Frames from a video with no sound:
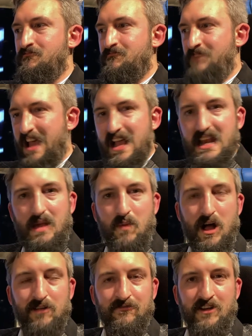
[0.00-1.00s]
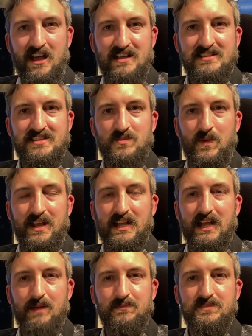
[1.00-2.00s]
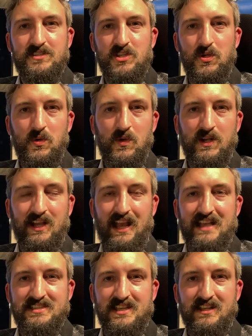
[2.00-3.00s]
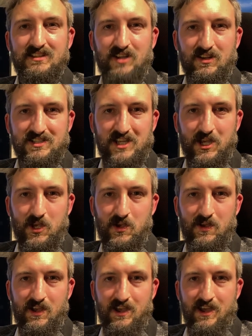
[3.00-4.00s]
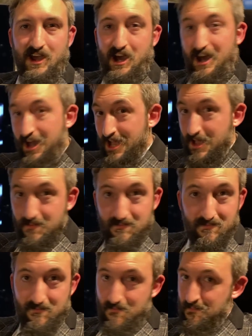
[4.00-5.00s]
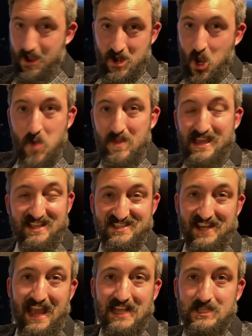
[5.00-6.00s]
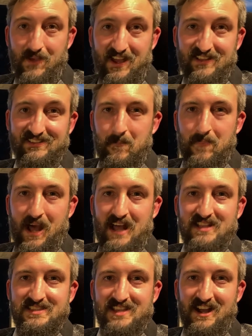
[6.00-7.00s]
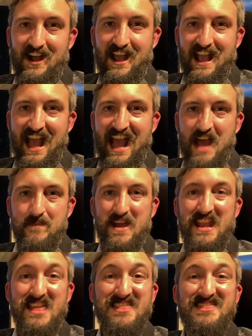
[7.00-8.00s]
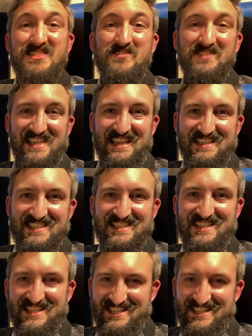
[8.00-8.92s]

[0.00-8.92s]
fairly well versed when it comes to classic Doctor Who. I am by no means an expert, but I am an enthusiast